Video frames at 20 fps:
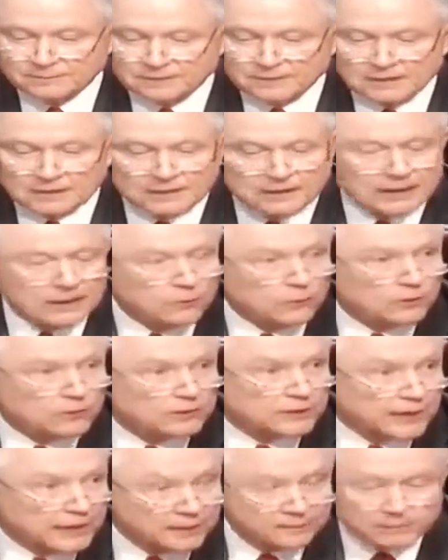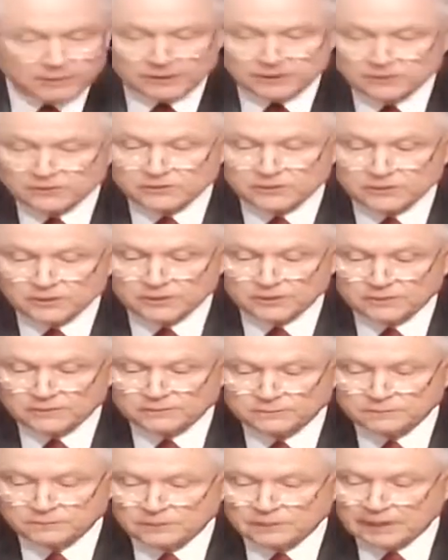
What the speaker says: And I will not be deterred.